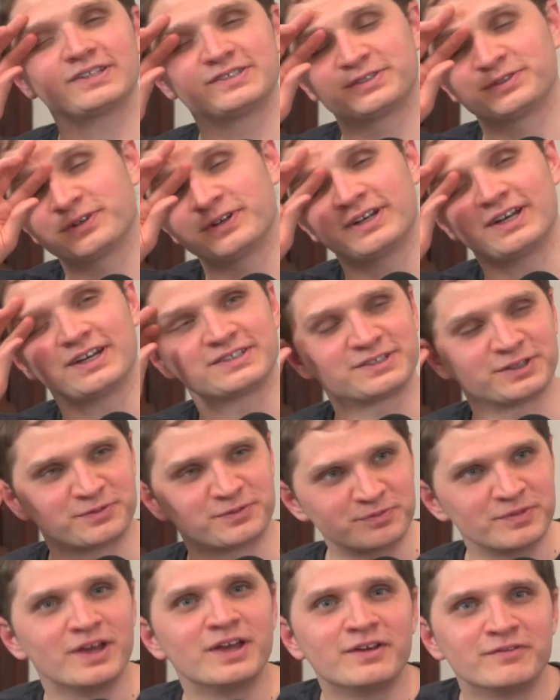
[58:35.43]
story. Yeah,
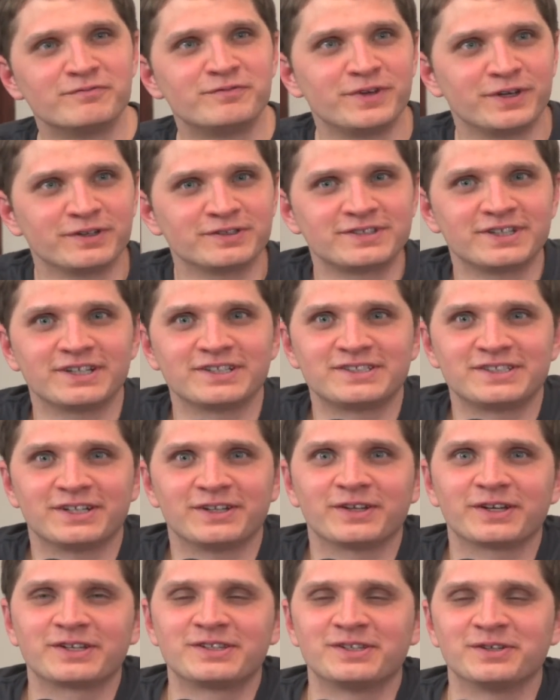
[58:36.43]
so feels
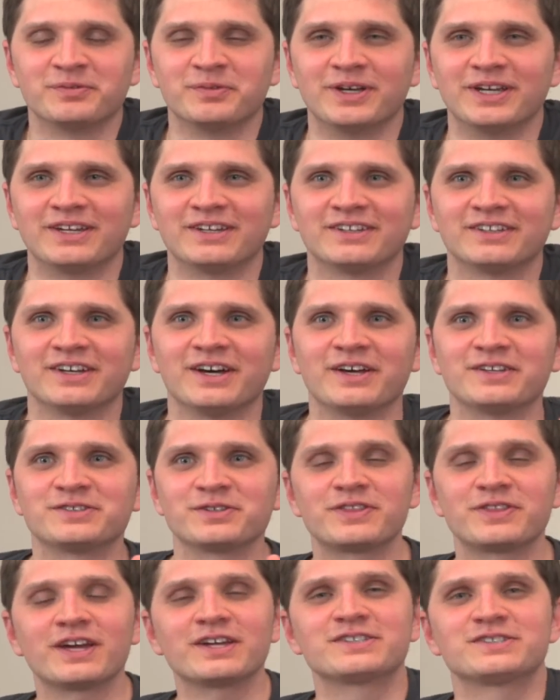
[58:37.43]
angelic to me.
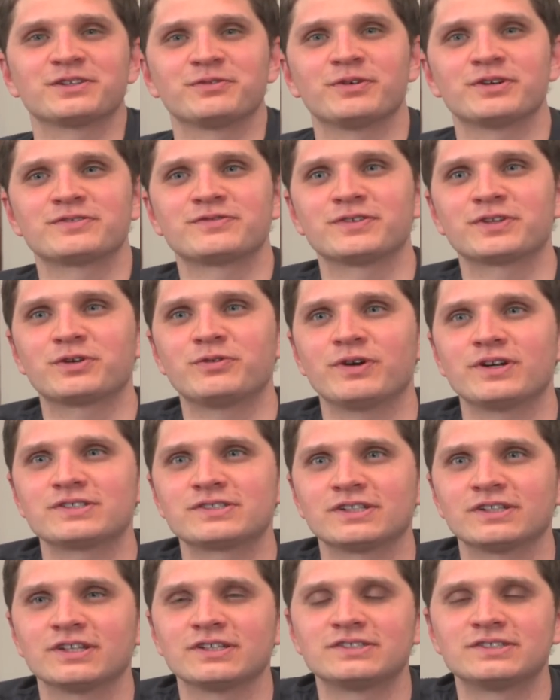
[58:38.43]
So thanks so much for the
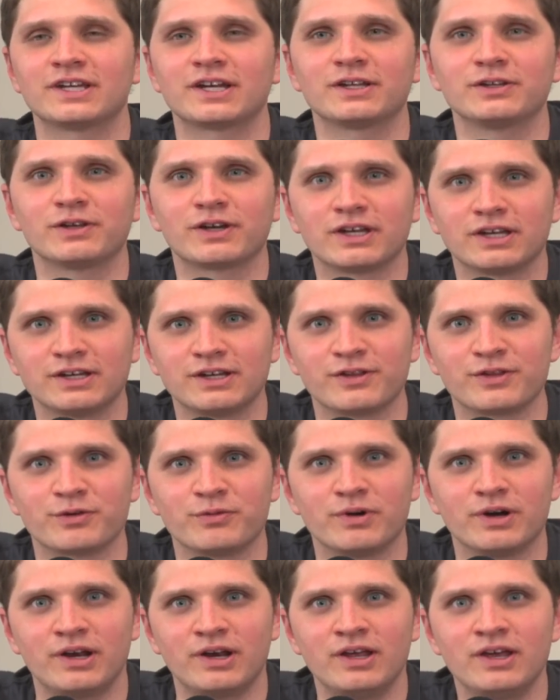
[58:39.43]
question. Let's take a look at
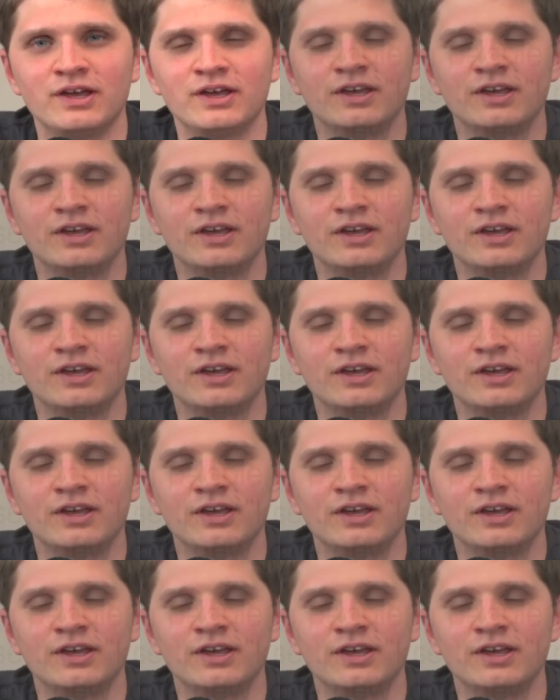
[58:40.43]
another one.